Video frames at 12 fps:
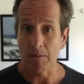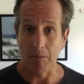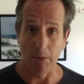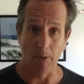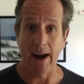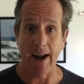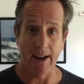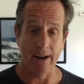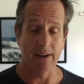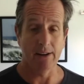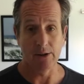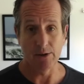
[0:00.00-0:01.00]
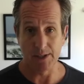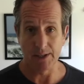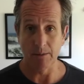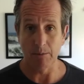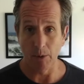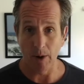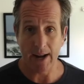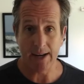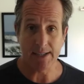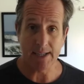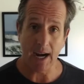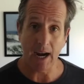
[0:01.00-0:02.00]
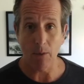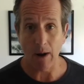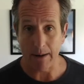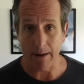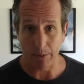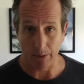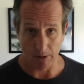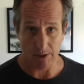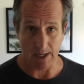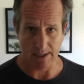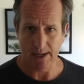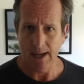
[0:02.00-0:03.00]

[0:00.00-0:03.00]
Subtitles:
brand using the BrandDIY process.